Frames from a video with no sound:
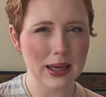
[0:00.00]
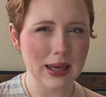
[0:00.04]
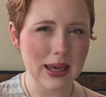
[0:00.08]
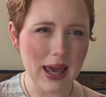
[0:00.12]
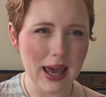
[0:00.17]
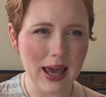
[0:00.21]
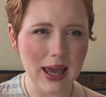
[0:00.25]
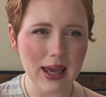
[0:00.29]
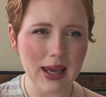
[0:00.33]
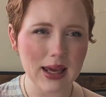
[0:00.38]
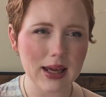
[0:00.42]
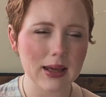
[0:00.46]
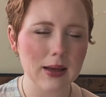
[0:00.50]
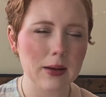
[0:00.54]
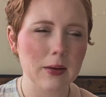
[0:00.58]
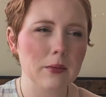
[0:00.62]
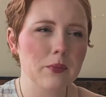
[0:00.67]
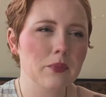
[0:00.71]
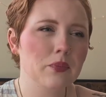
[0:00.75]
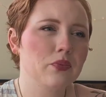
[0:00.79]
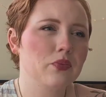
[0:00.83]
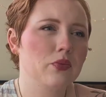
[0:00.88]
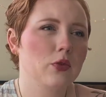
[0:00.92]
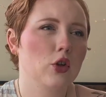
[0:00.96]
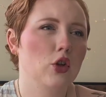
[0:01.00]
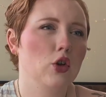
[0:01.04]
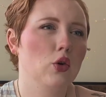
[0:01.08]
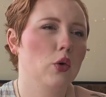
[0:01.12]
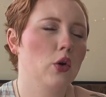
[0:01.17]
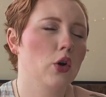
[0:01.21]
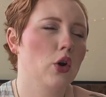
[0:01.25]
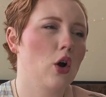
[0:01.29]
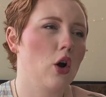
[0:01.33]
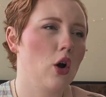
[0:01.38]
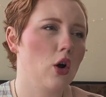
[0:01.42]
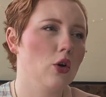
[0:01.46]
cake. You
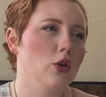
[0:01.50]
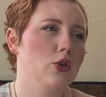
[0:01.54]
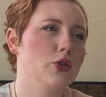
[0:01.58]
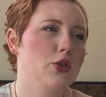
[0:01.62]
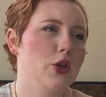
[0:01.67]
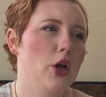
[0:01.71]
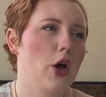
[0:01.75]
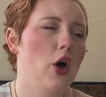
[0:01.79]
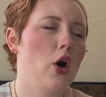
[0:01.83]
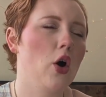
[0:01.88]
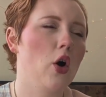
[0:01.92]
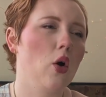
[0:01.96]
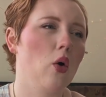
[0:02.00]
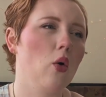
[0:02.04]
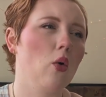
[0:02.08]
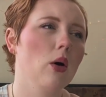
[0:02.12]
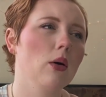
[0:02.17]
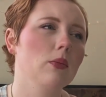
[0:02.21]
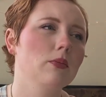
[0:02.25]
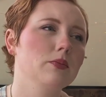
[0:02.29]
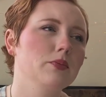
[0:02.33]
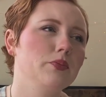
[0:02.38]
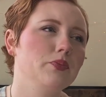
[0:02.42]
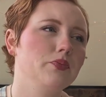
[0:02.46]
could also